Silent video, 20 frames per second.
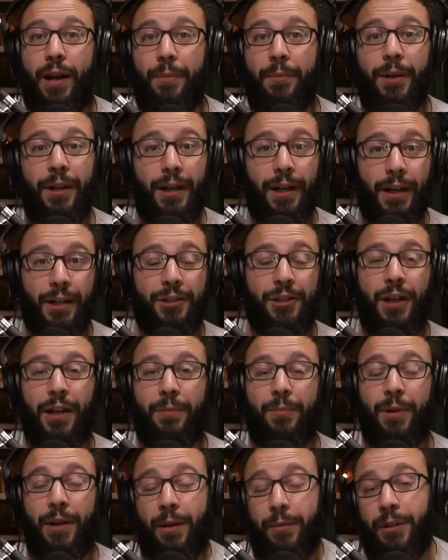I'm going to
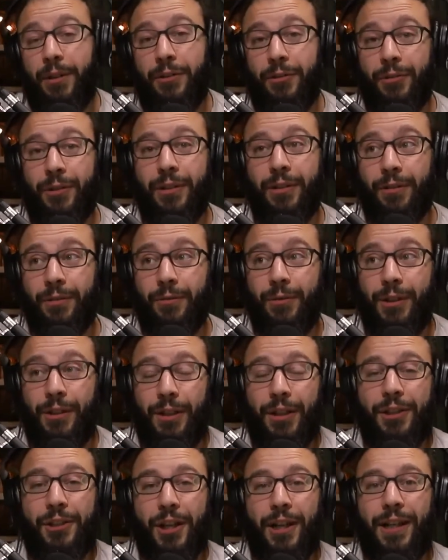hitchhike, but I'm going to do it real
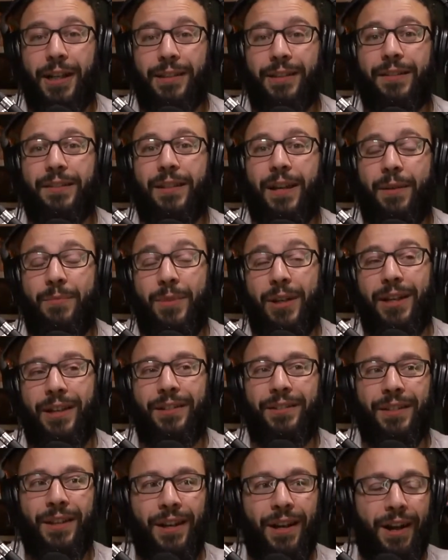hitchhiking this time
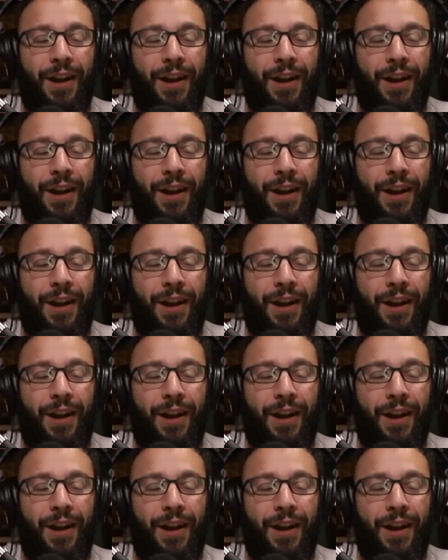because,